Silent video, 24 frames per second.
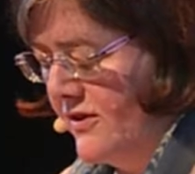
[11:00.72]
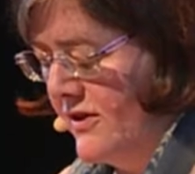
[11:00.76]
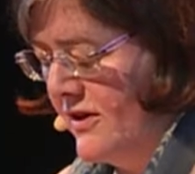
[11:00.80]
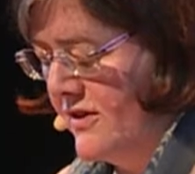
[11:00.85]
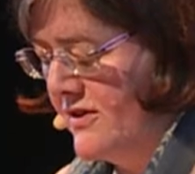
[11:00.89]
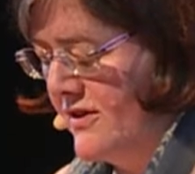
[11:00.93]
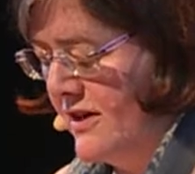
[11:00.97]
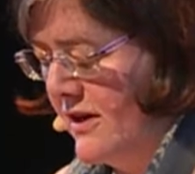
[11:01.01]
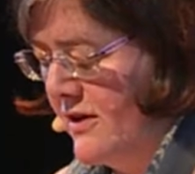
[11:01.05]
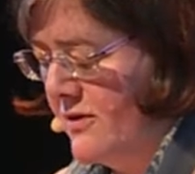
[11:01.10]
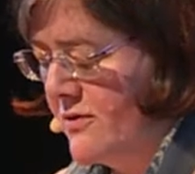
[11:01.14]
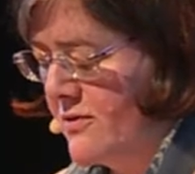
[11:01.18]
is a
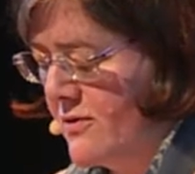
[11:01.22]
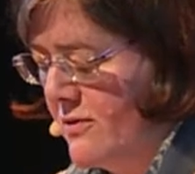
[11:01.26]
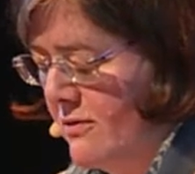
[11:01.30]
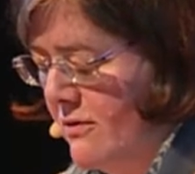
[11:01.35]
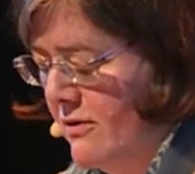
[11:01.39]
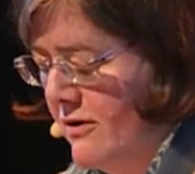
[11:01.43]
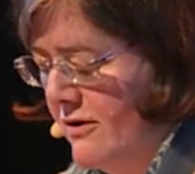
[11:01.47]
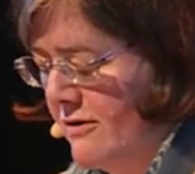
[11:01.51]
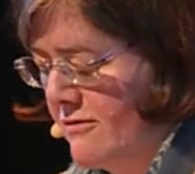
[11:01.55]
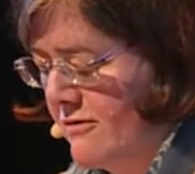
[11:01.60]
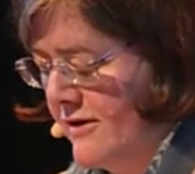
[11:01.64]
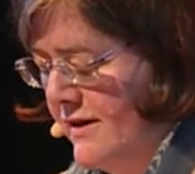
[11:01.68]

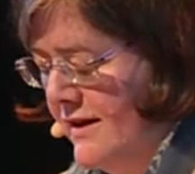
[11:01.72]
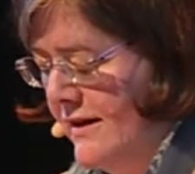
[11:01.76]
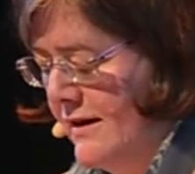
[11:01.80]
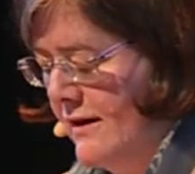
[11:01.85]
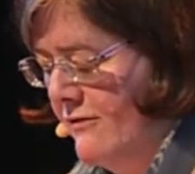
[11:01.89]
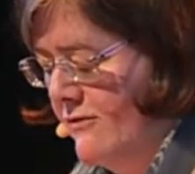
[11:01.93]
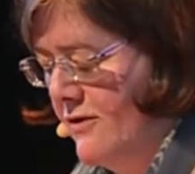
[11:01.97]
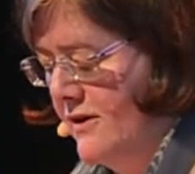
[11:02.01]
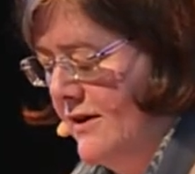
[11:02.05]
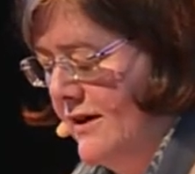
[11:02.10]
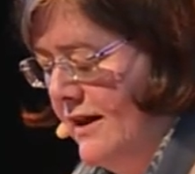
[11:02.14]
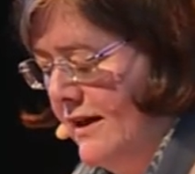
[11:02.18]
central
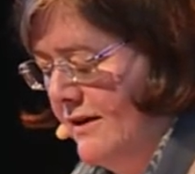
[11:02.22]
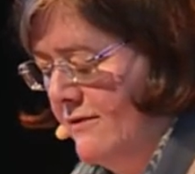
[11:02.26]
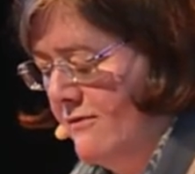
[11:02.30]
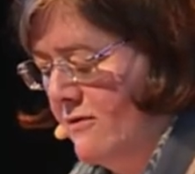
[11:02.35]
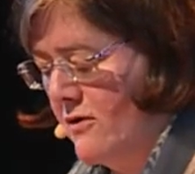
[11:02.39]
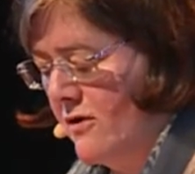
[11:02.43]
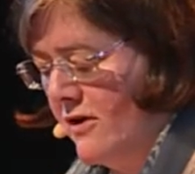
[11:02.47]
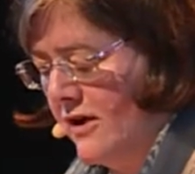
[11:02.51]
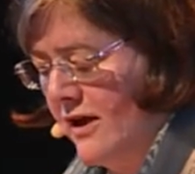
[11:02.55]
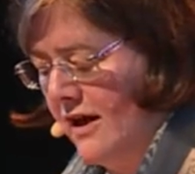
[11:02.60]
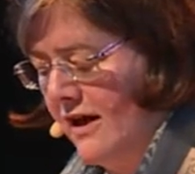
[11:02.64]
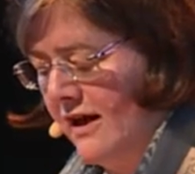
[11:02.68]
arena for
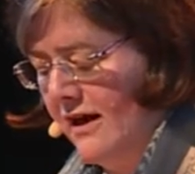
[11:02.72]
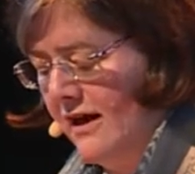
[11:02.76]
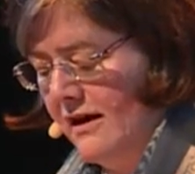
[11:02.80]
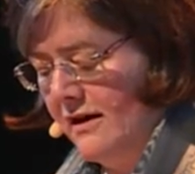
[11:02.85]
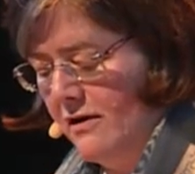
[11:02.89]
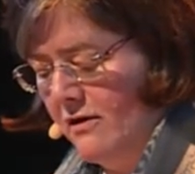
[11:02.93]
networking